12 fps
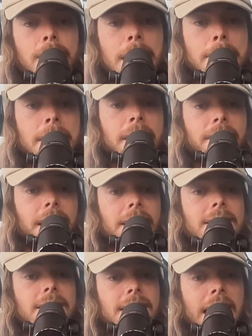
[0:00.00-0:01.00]
maybe if
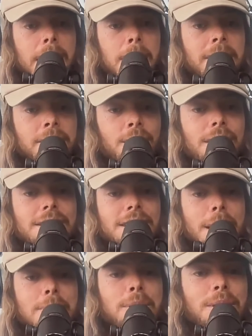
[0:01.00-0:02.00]
I stack my
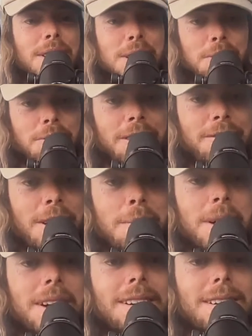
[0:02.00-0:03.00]
voice and I put lots of
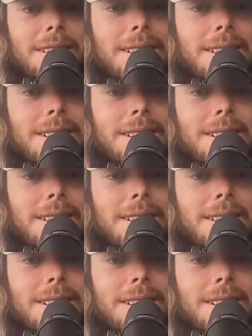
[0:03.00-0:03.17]
reverb on it,